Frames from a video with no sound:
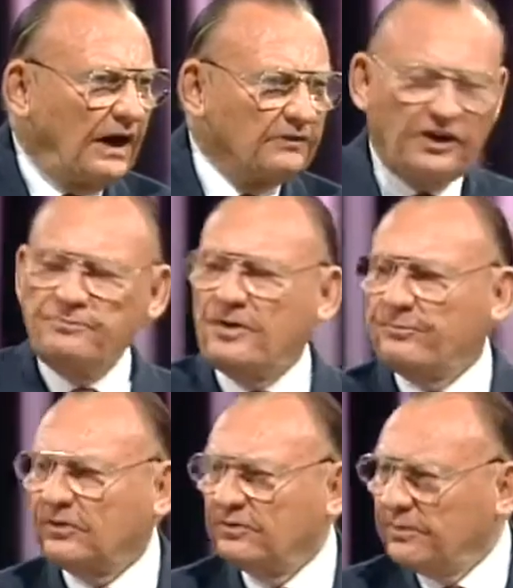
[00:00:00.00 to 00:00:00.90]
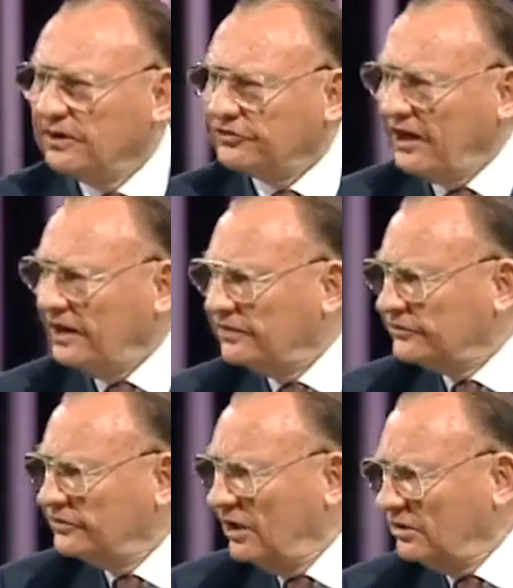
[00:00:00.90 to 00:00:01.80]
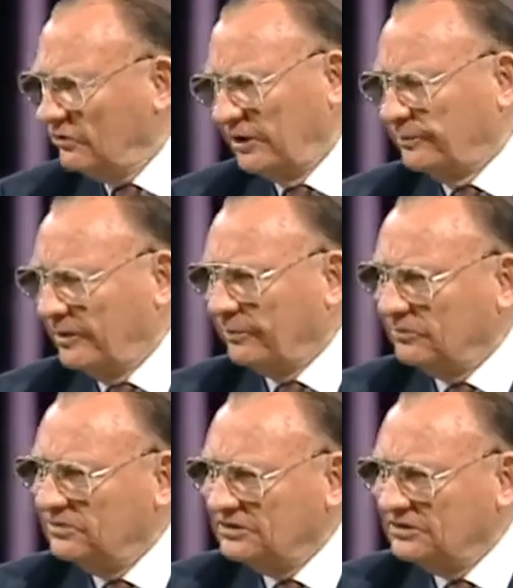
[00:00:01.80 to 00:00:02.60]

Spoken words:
And great people can be as sad as non-great people.